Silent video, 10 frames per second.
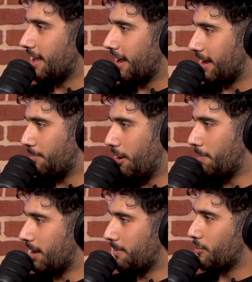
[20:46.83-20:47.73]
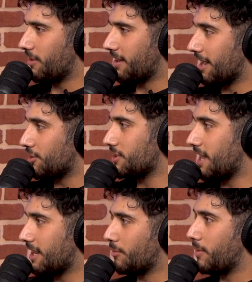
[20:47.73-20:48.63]
I can pop it up in one location,
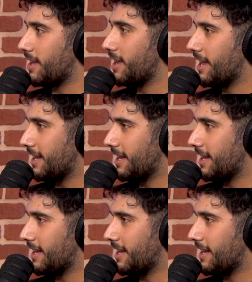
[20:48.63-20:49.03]
take it away.